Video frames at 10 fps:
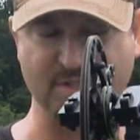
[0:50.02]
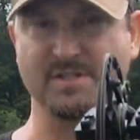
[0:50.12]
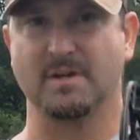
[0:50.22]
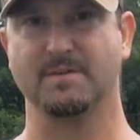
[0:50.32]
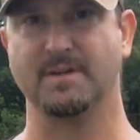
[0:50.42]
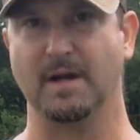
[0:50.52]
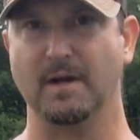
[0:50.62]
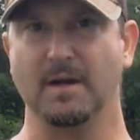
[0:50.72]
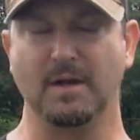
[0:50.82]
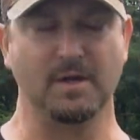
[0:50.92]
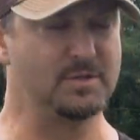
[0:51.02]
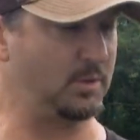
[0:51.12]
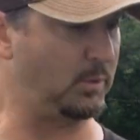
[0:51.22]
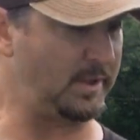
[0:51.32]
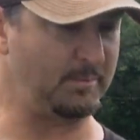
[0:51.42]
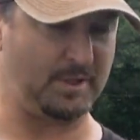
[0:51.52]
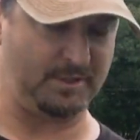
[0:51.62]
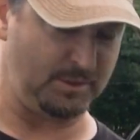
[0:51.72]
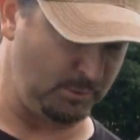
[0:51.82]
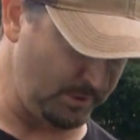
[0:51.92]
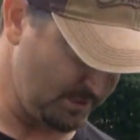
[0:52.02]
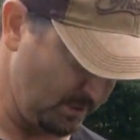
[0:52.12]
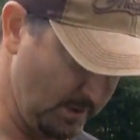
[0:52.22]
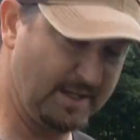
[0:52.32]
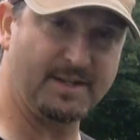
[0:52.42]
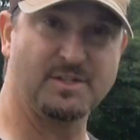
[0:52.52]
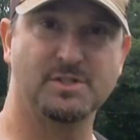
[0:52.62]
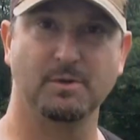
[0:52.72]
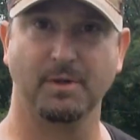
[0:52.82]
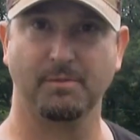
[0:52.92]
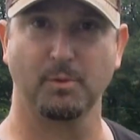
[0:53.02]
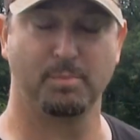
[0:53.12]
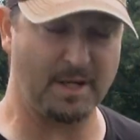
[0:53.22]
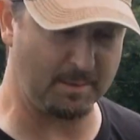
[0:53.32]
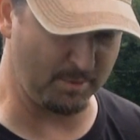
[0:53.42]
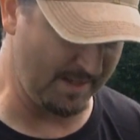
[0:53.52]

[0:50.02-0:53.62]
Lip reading: start there. So what I'm going to do is go ahead and shoot it through paper.